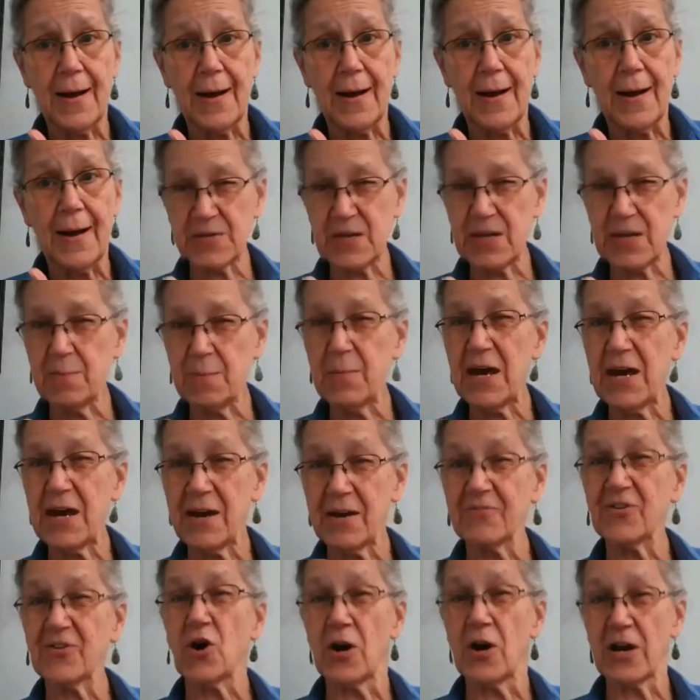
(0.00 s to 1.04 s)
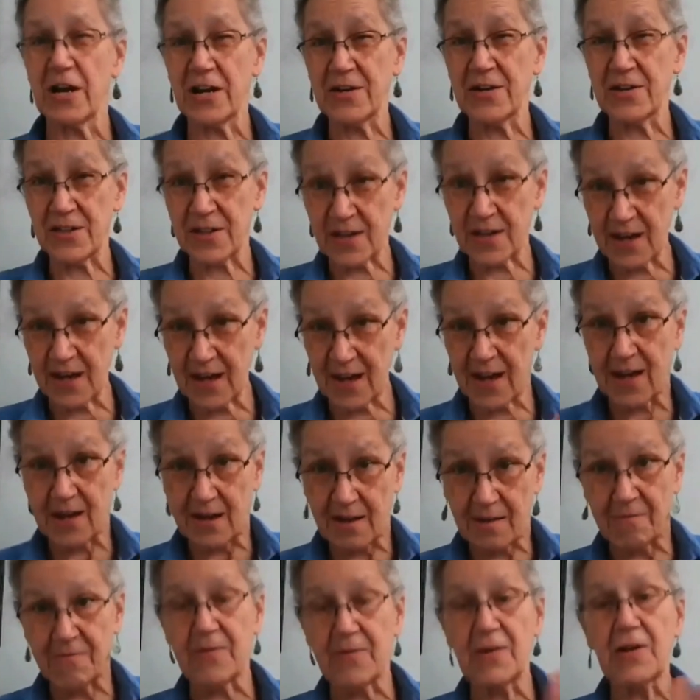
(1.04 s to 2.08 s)
Because he may have gone into the
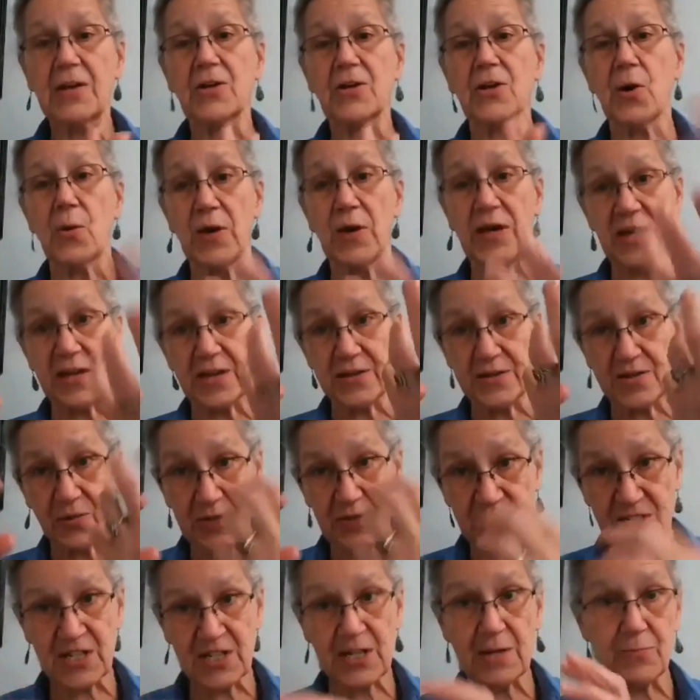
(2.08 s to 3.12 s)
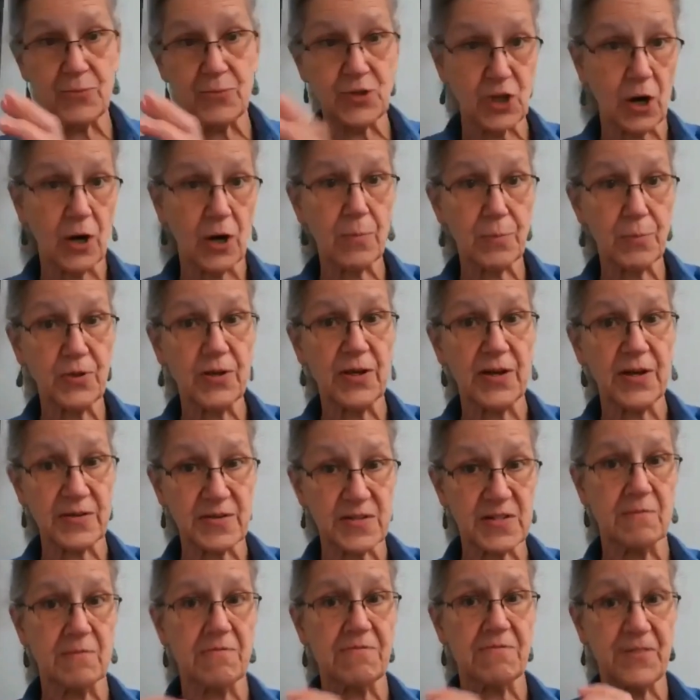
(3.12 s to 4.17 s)
cave and going into a deep, dark
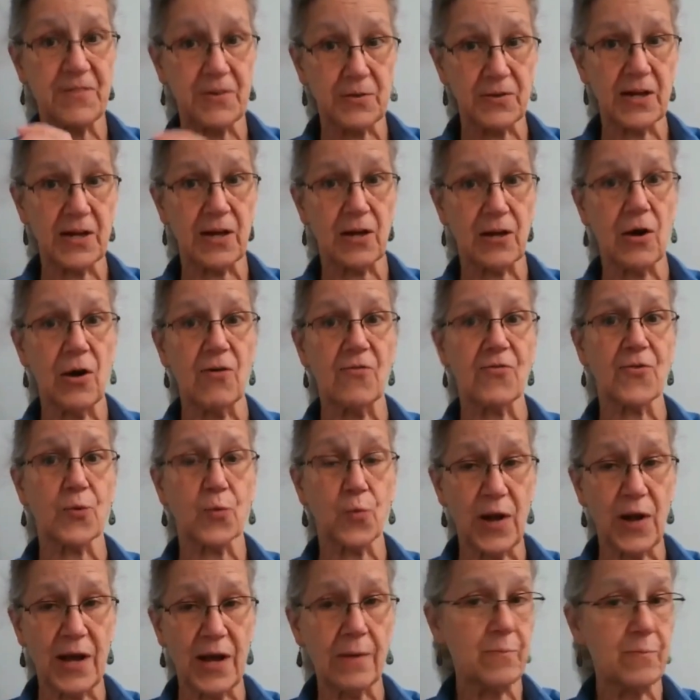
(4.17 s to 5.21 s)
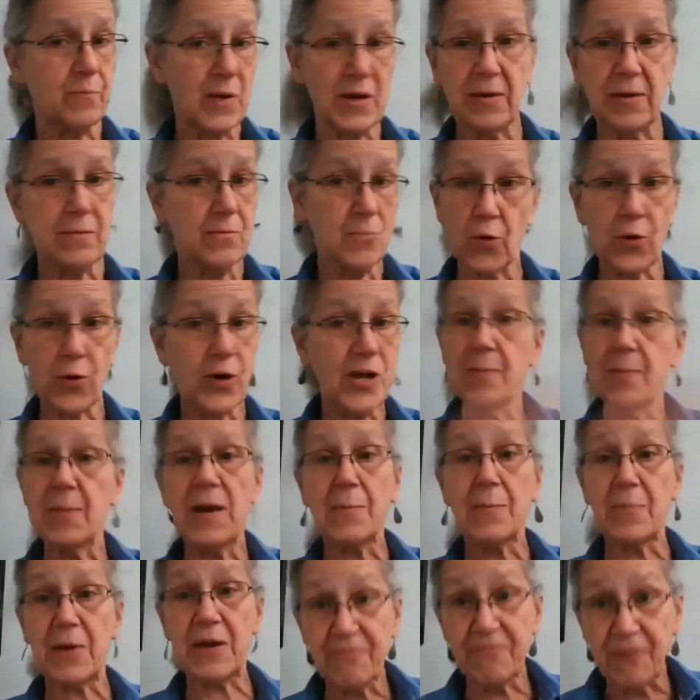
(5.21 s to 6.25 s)
place of feeling overwhelmed. I mean, or he
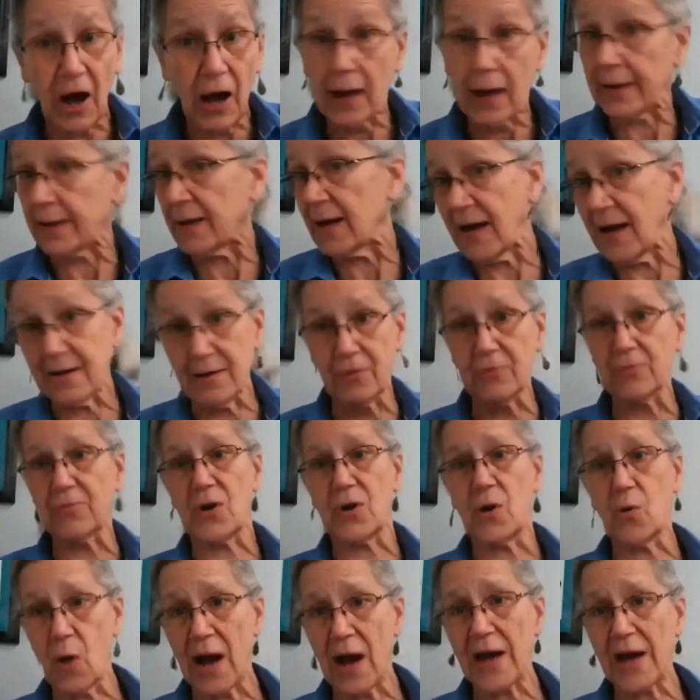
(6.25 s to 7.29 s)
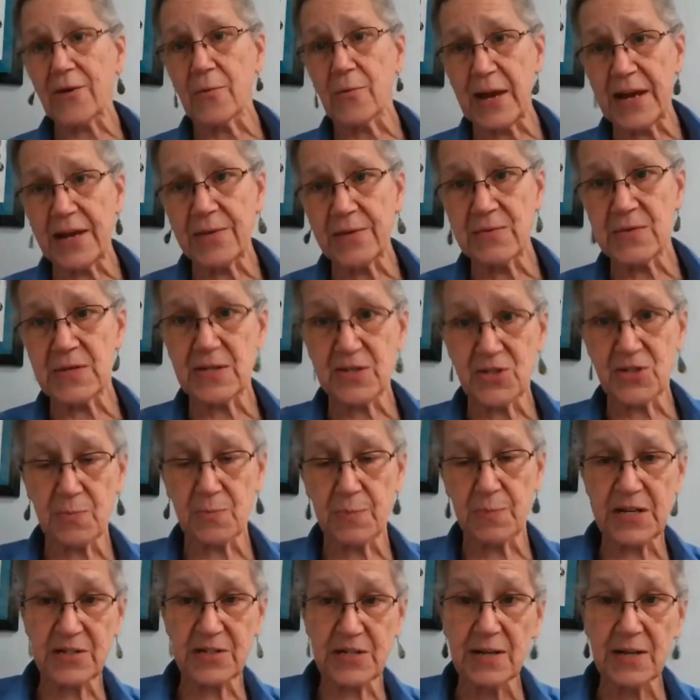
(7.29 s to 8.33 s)
may be fine. I don't know why you're making such a
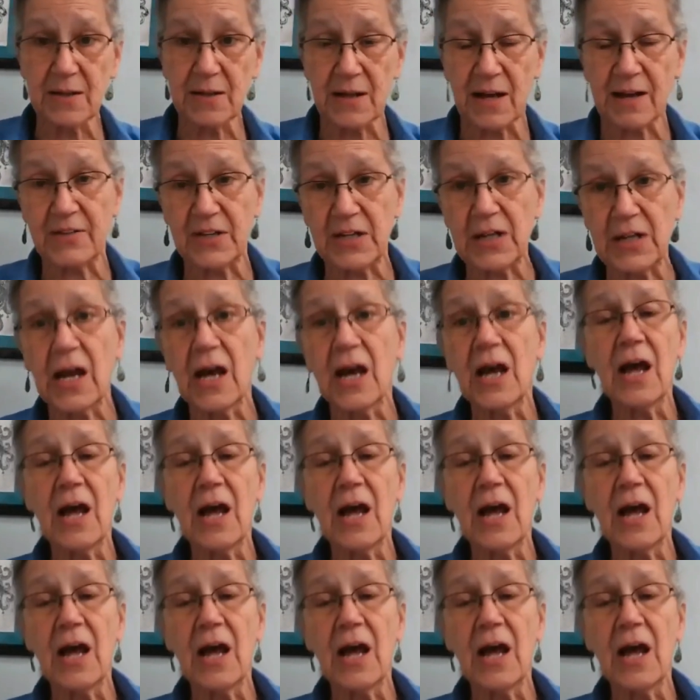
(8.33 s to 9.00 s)
big deal of it.